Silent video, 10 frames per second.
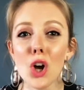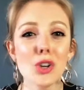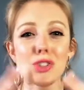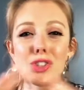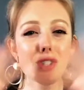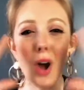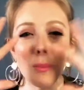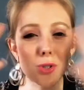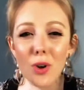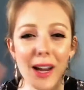Stop
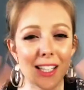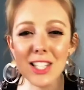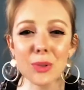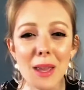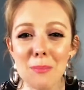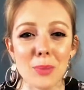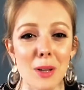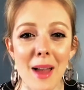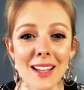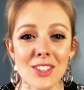trying to
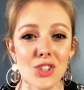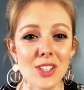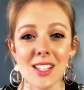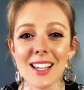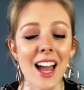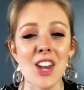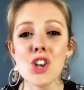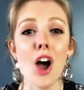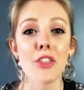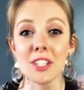implement just
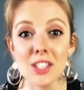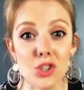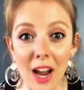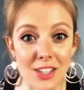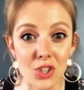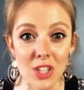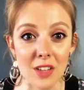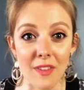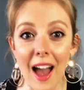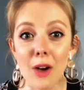another strategy of
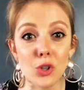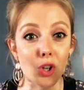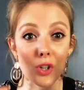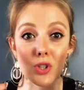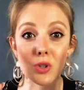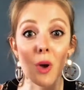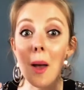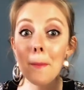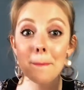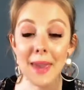how you're going to
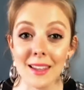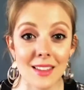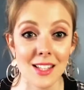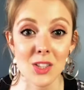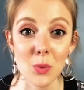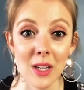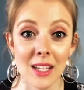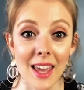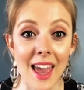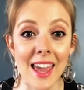make this
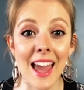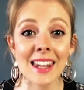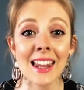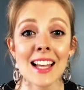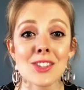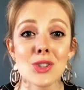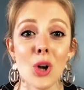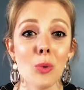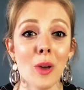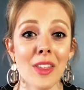20K, and let's
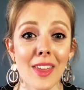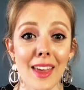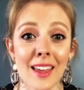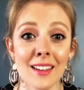go within.